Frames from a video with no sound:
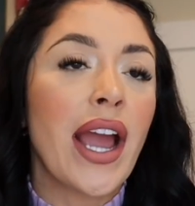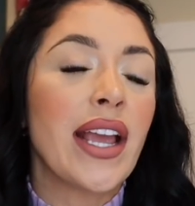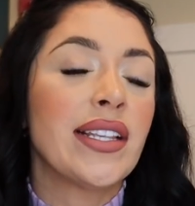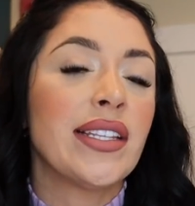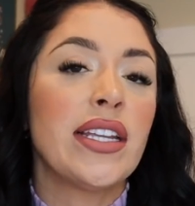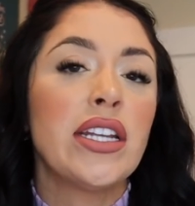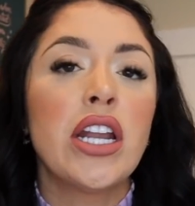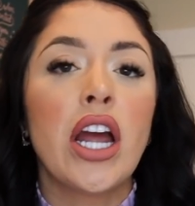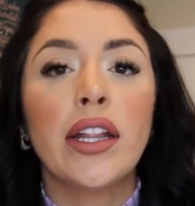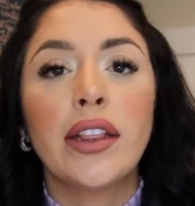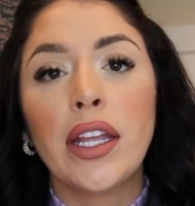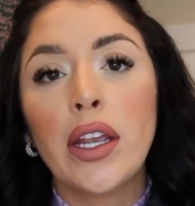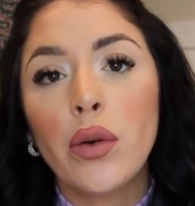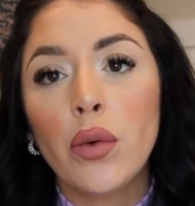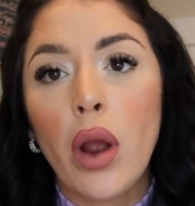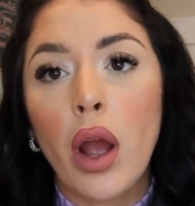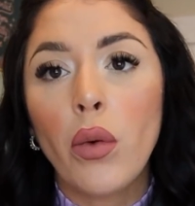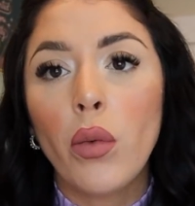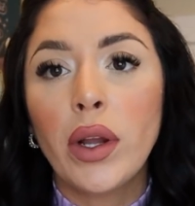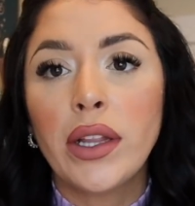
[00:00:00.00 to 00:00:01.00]
I see nothing
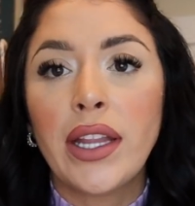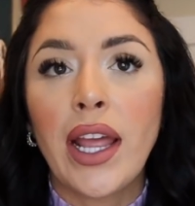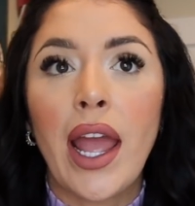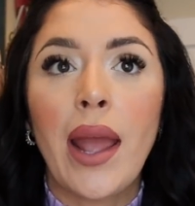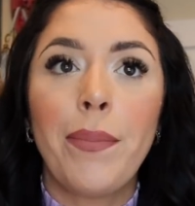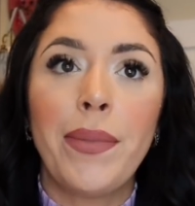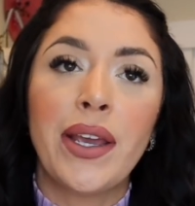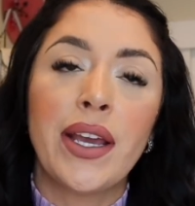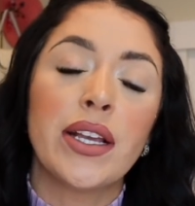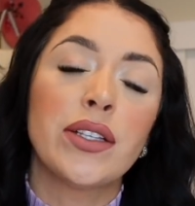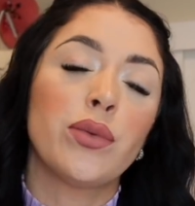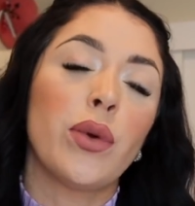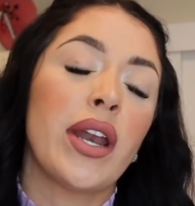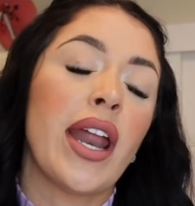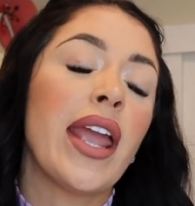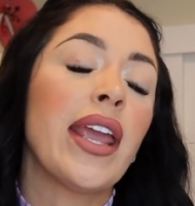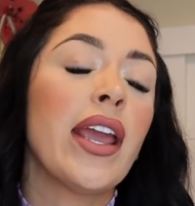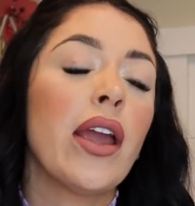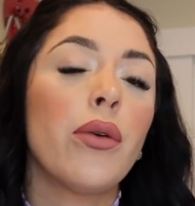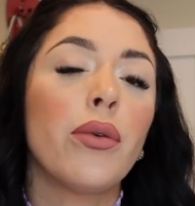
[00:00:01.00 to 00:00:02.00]
wrong with it because when
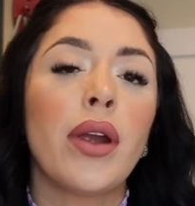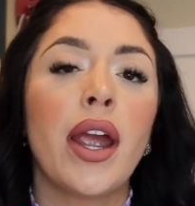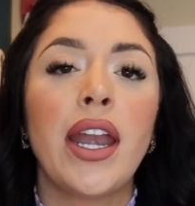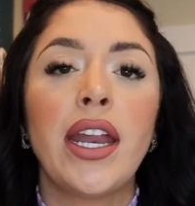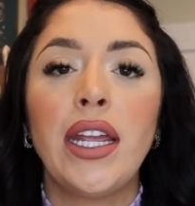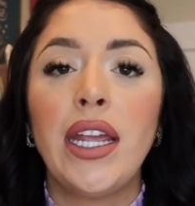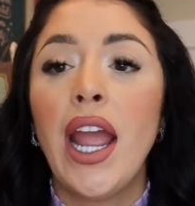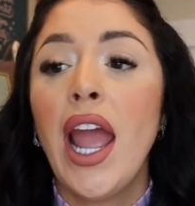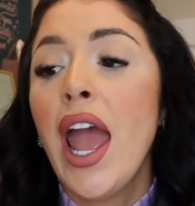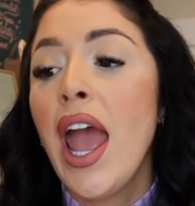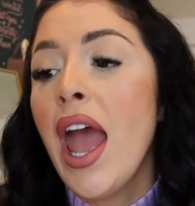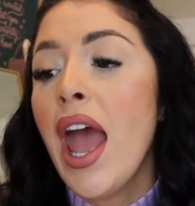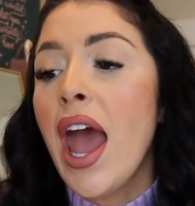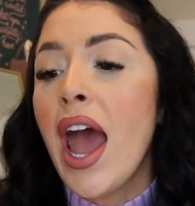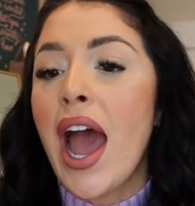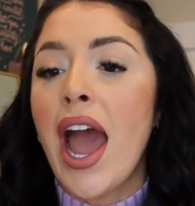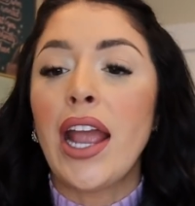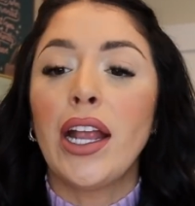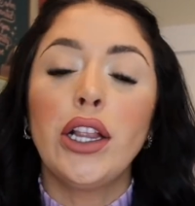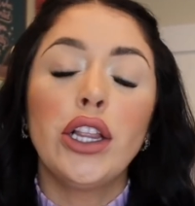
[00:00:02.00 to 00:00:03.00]
I get ready,
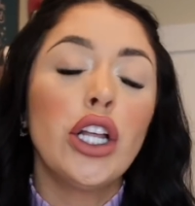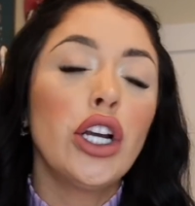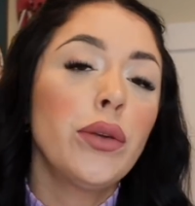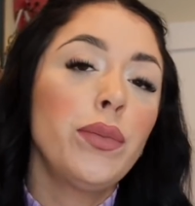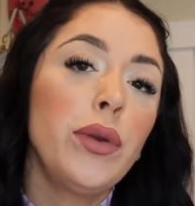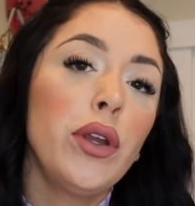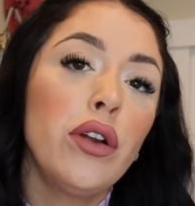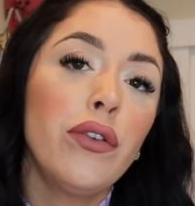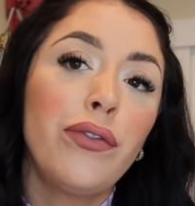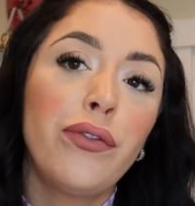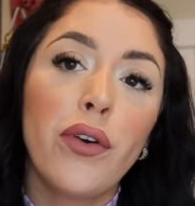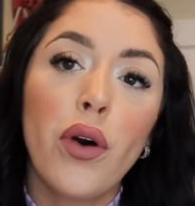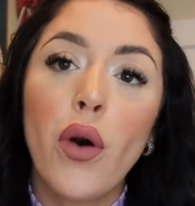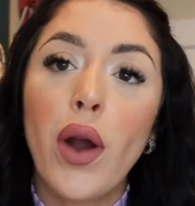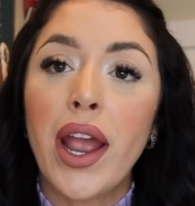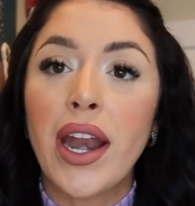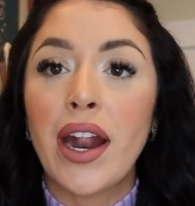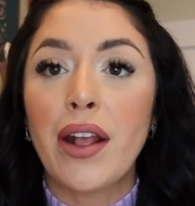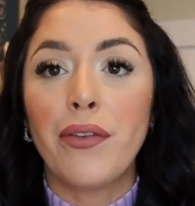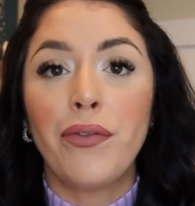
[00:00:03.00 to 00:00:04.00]
I look beautiful
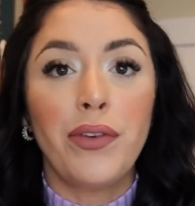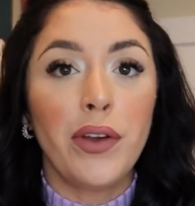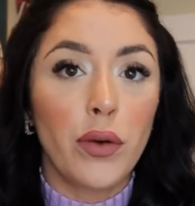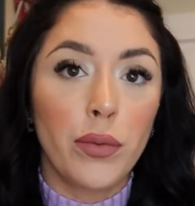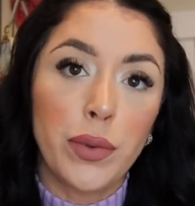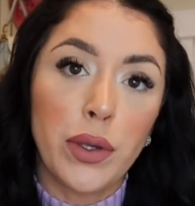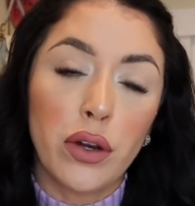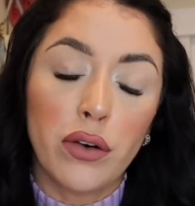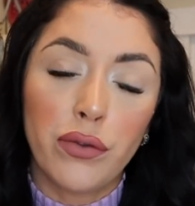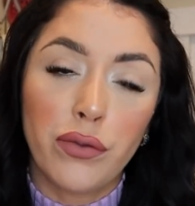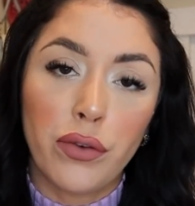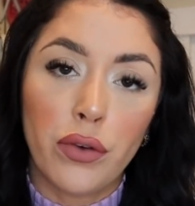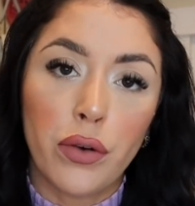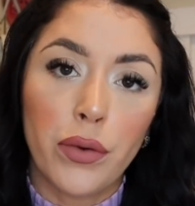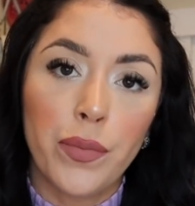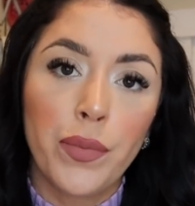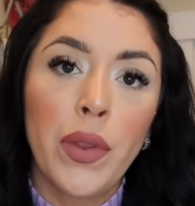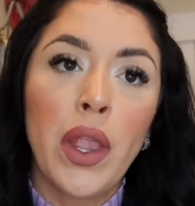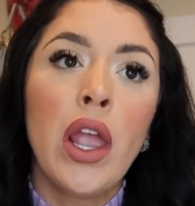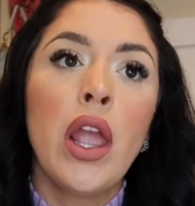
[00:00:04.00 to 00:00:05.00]
and I feel
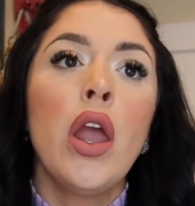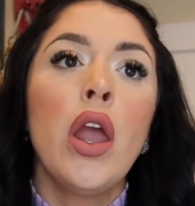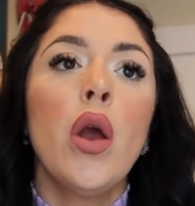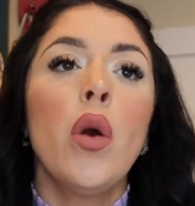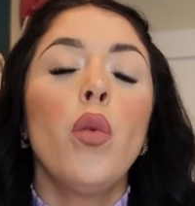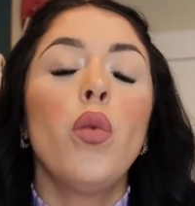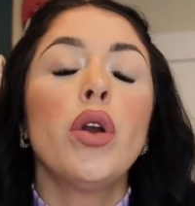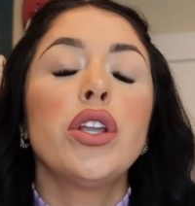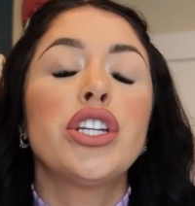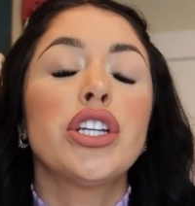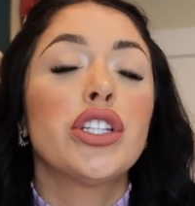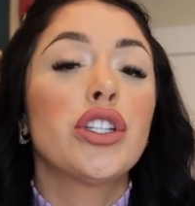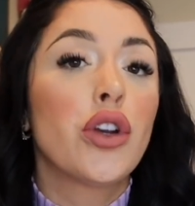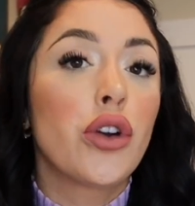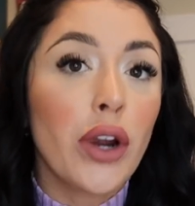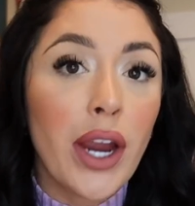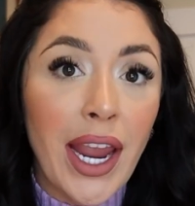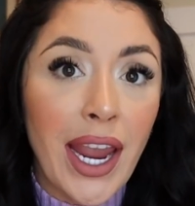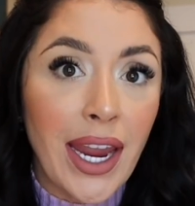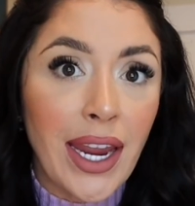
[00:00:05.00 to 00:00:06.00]
beautiful, which is
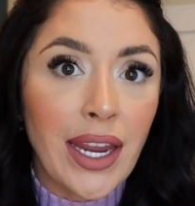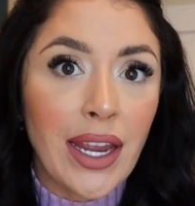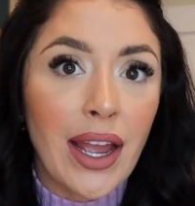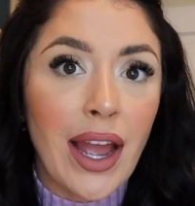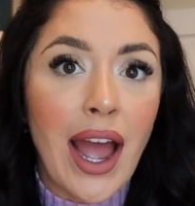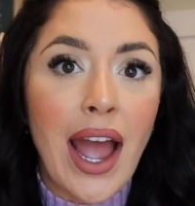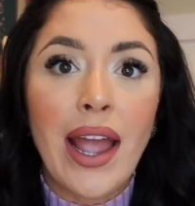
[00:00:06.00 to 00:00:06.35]
great.